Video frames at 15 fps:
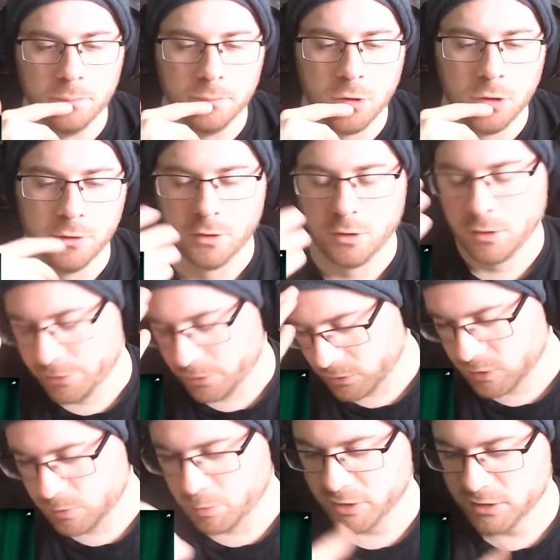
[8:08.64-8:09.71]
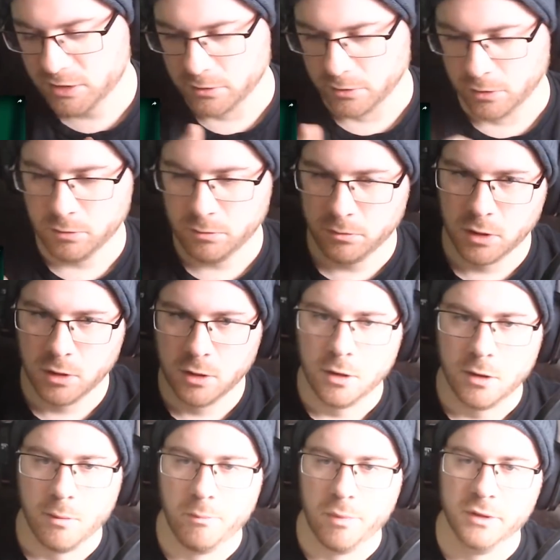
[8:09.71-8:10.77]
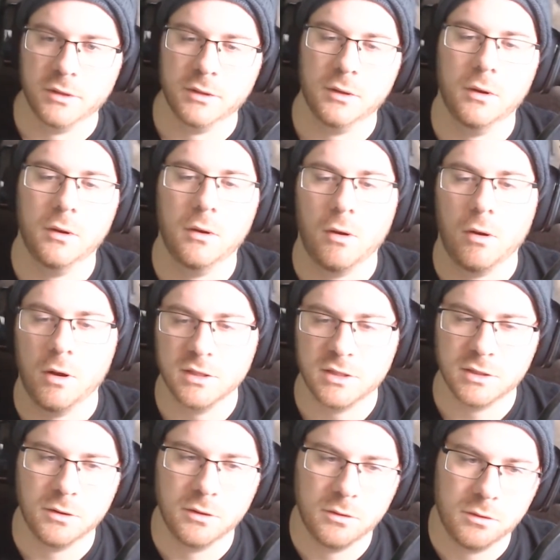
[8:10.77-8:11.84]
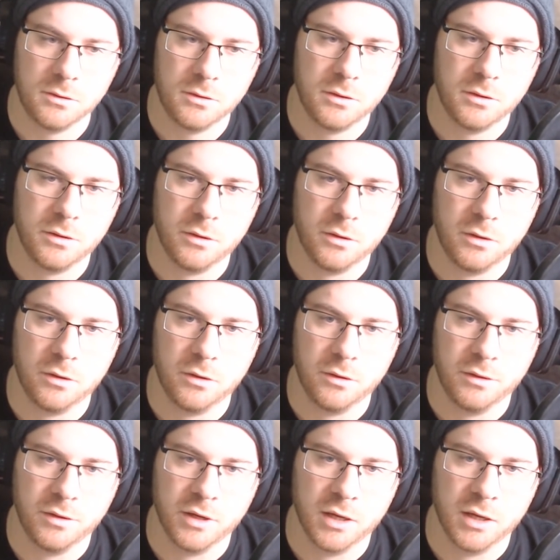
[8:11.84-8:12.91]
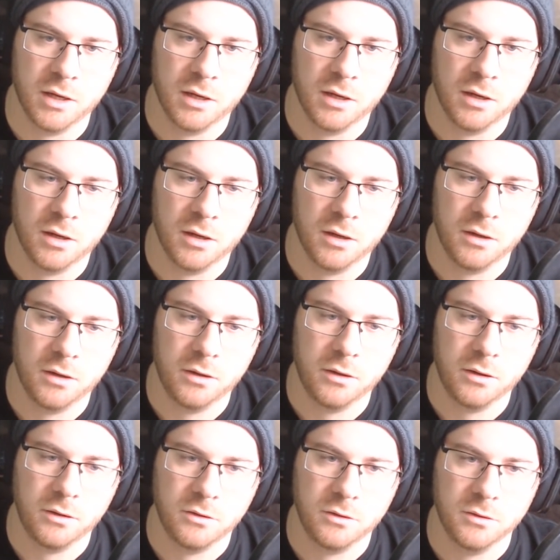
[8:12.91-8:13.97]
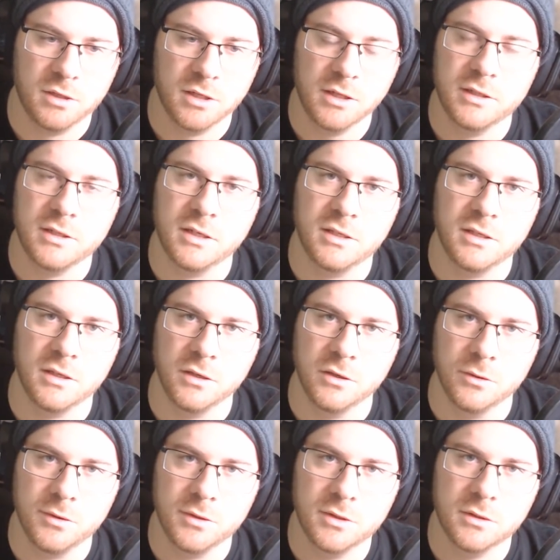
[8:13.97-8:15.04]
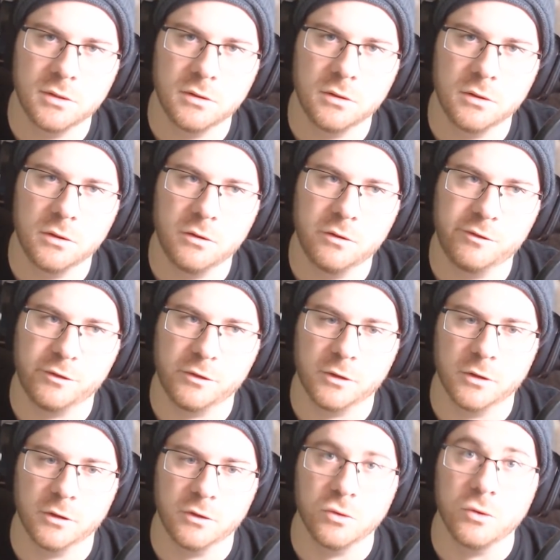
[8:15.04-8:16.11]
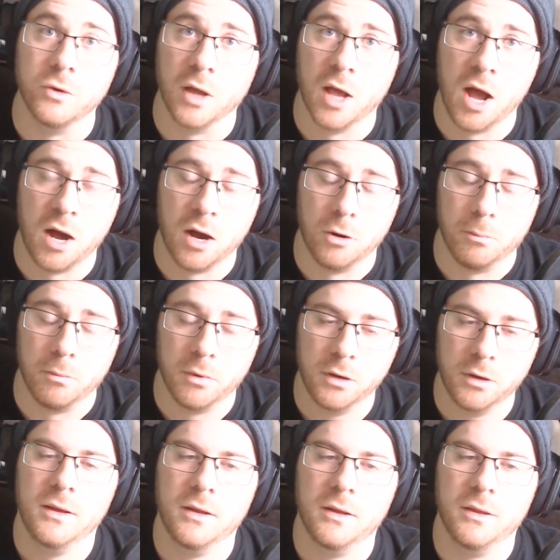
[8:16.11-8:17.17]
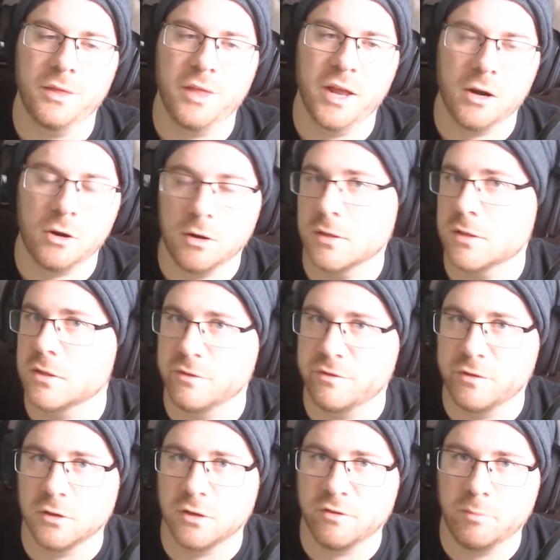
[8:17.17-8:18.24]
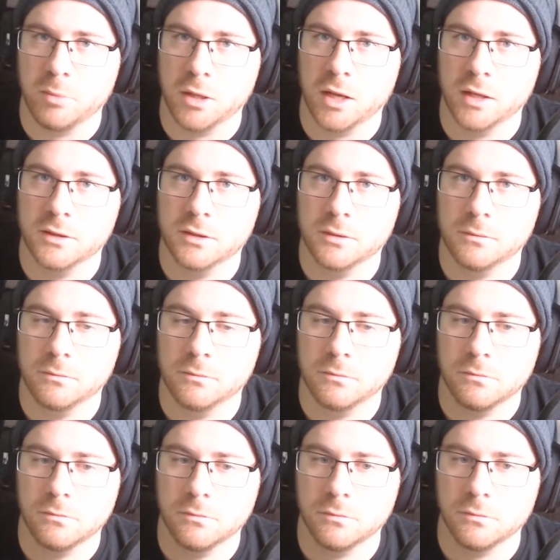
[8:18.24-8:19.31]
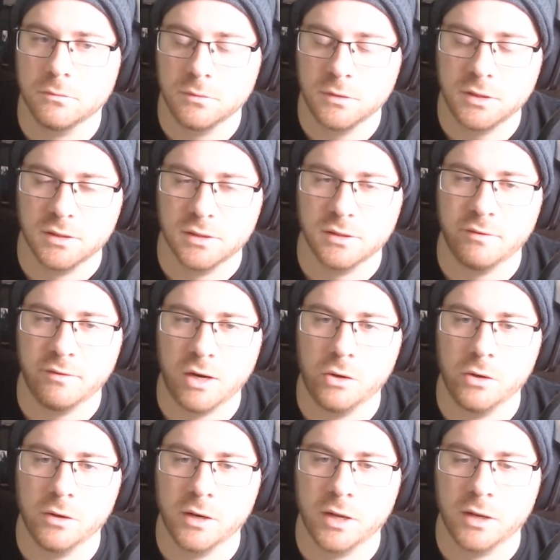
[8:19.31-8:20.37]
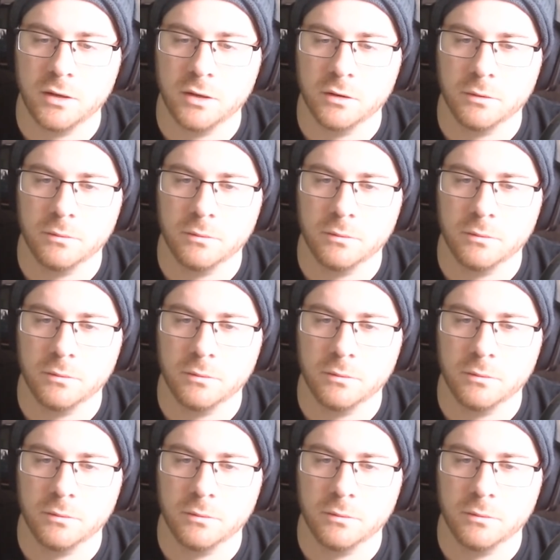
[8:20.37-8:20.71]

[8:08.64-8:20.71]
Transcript: all those spots, you know, but also the utilities he used for doing harm, they are also full of blood. This is a very good idea.